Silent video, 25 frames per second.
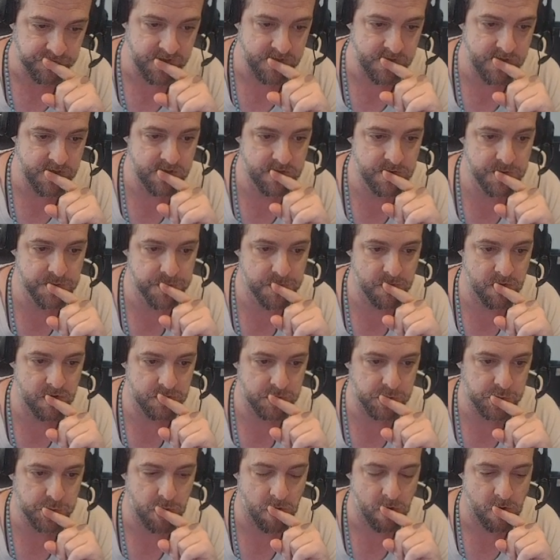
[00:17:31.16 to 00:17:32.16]
is a
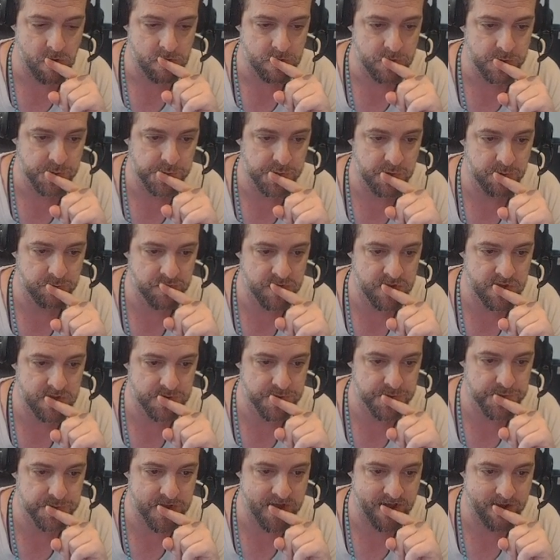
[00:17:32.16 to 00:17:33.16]
charge to be
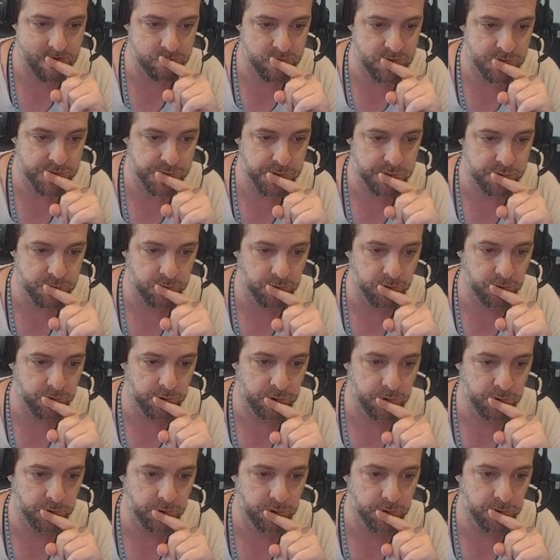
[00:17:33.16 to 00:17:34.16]
established
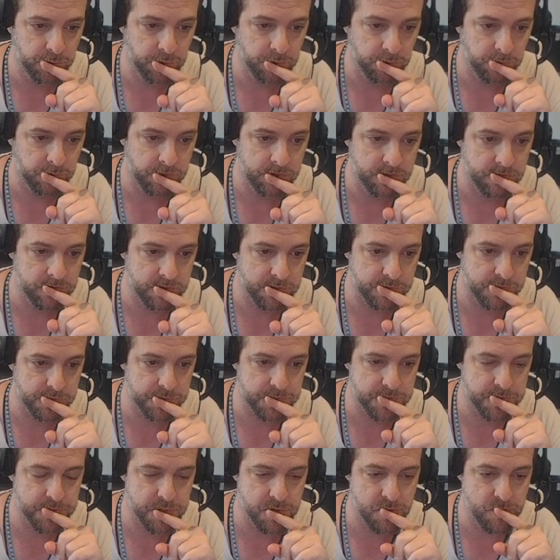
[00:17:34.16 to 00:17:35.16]

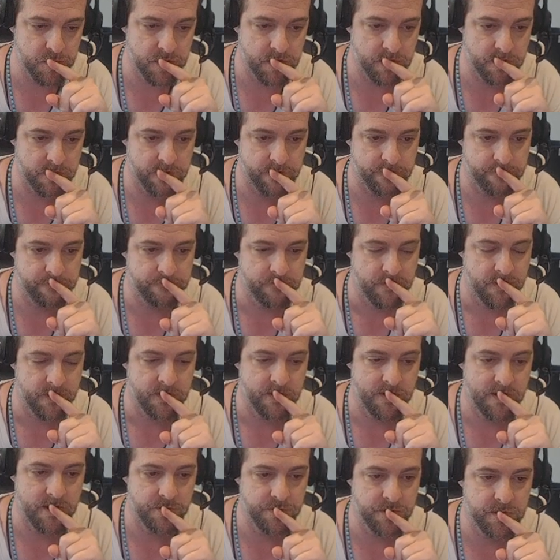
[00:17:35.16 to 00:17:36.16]
to here,
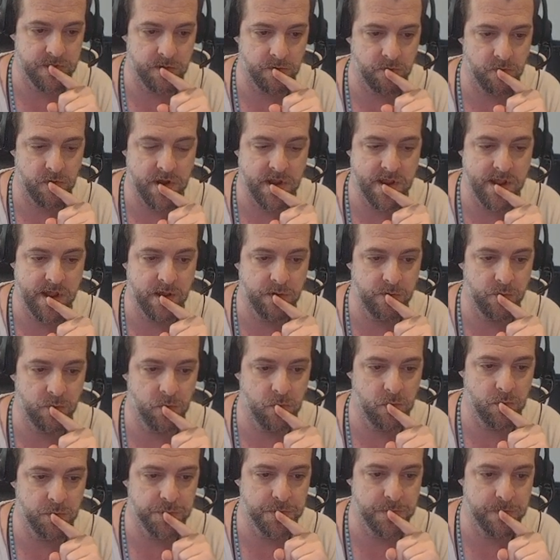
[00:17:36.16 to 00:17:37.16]
and then the right-hand
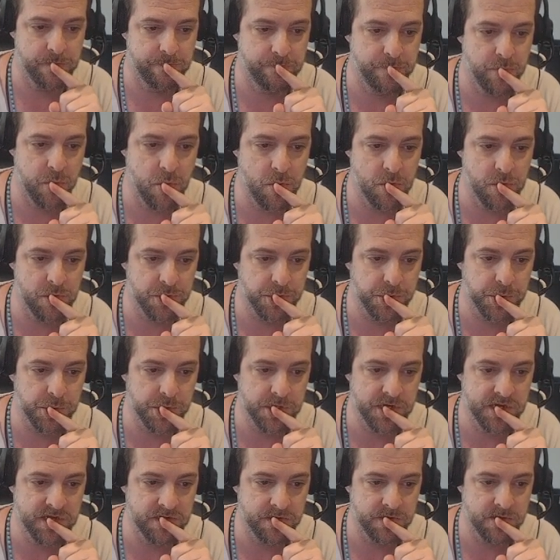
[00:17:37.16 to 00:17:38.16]
rule to
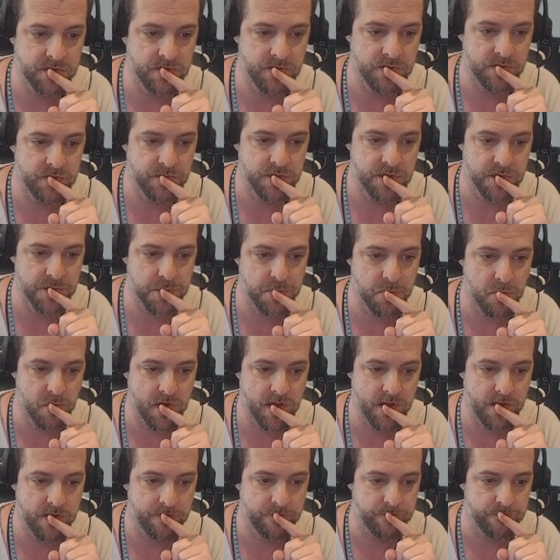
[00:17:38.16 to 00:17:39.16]
push it this
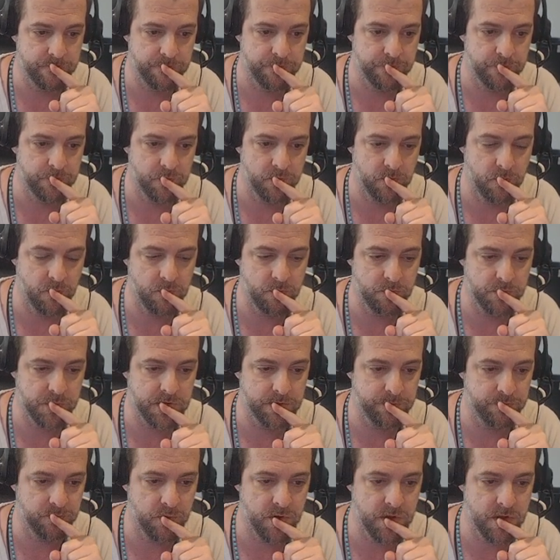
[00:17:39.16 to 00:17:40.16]
way, or
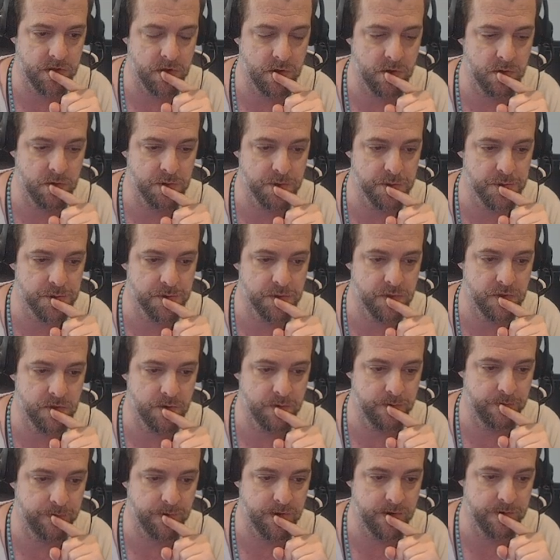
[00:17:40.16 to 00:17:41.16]
whichever way it goes,
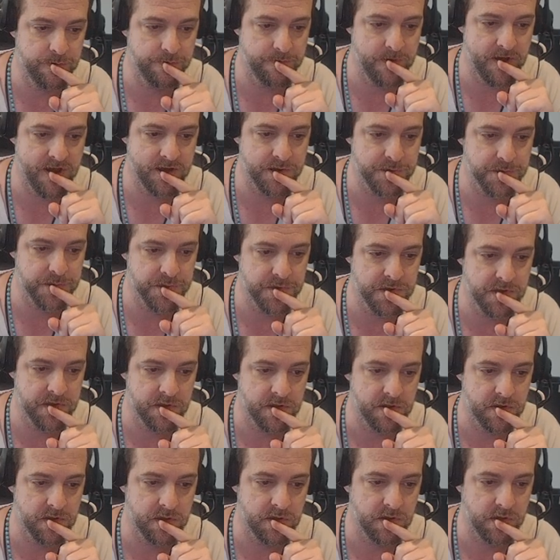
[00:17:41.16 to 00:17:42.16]
very fastly,
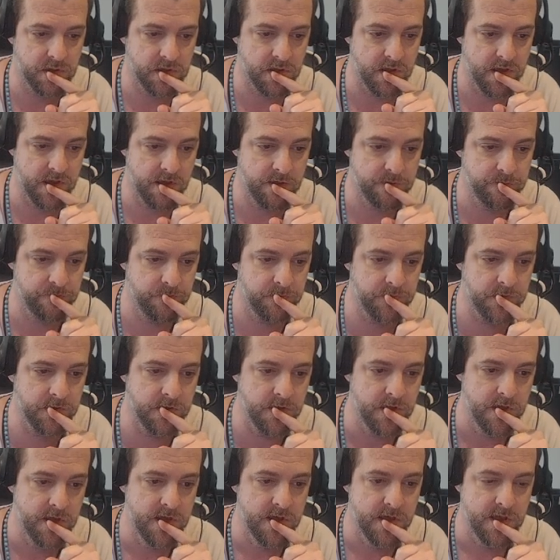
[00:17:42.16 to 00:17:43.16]
okay?
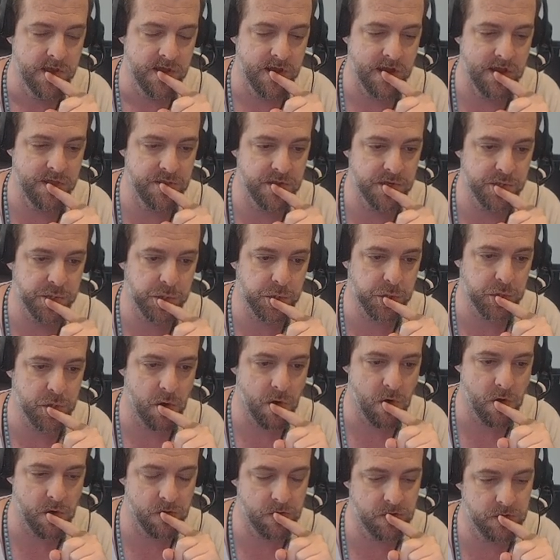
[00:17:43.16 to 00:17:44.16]
And this
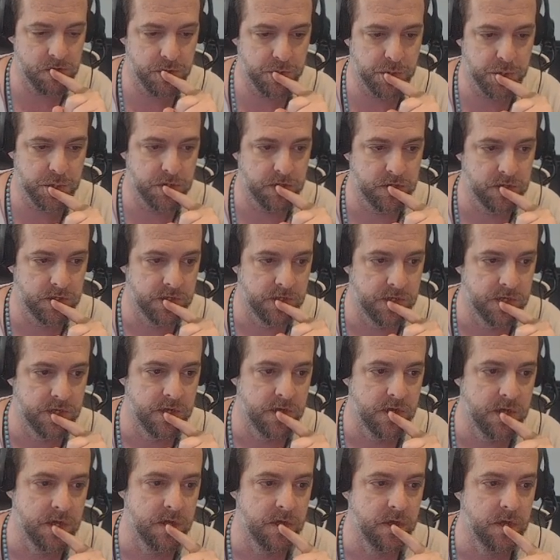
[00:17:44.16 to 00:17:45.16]
charge
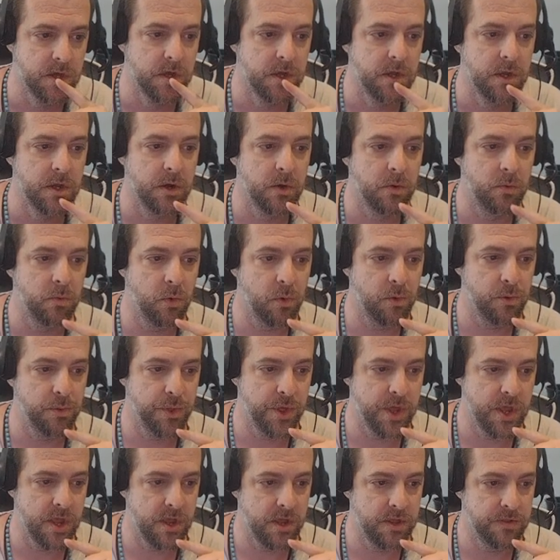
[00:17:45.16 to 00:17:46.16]
will
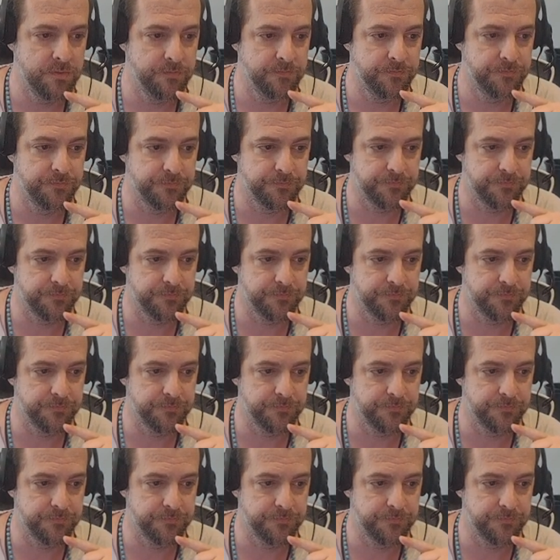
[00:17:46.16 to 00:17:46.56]
then